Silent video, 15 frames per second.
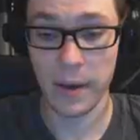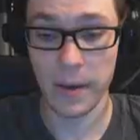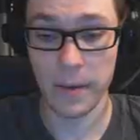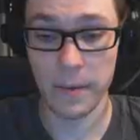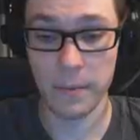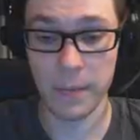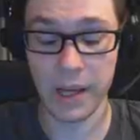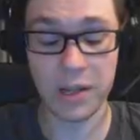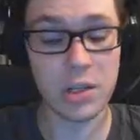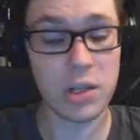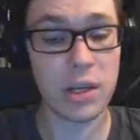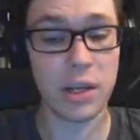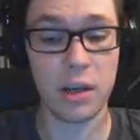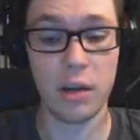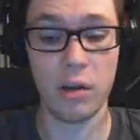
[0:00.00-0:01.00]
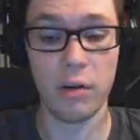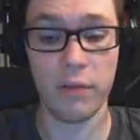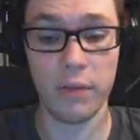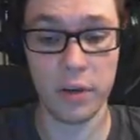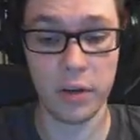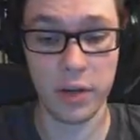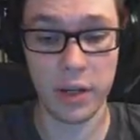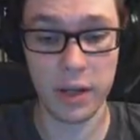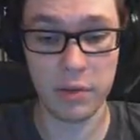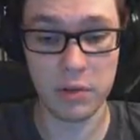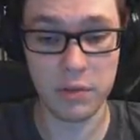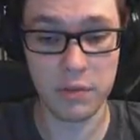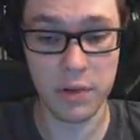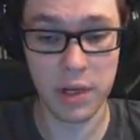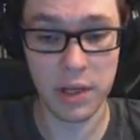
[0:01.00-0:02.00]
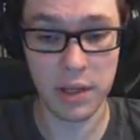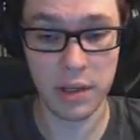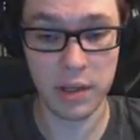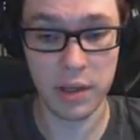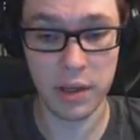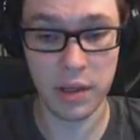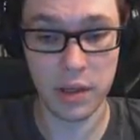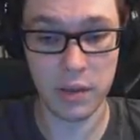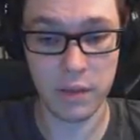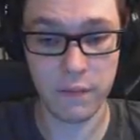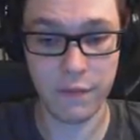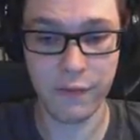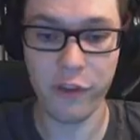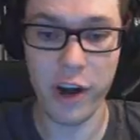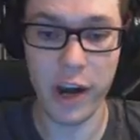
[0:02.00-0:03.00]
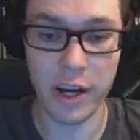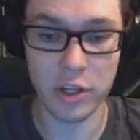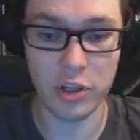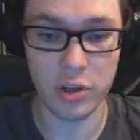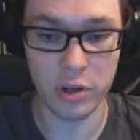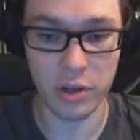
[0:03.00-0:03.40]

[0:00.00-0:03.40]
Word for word: Um, I actually had a lot of fun on it. It was really fresh.